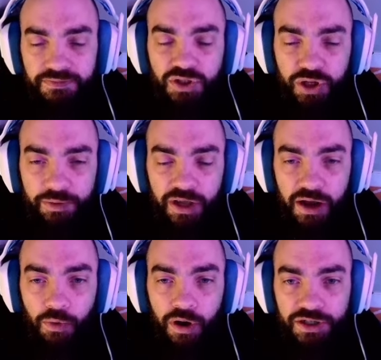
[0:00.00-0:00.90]
streamer that
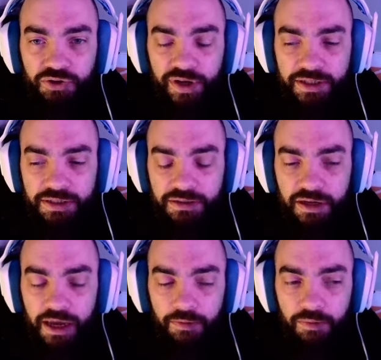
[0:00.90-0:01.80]
I watch, Chris.
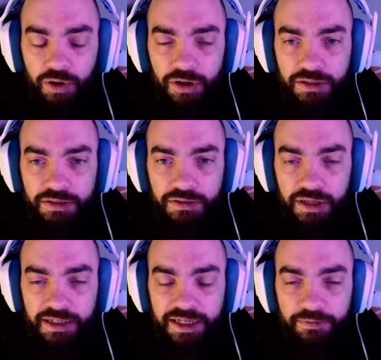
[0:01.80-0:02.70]
I can't remember his
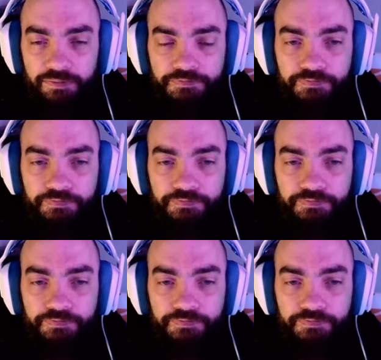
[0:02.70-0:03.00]
last name.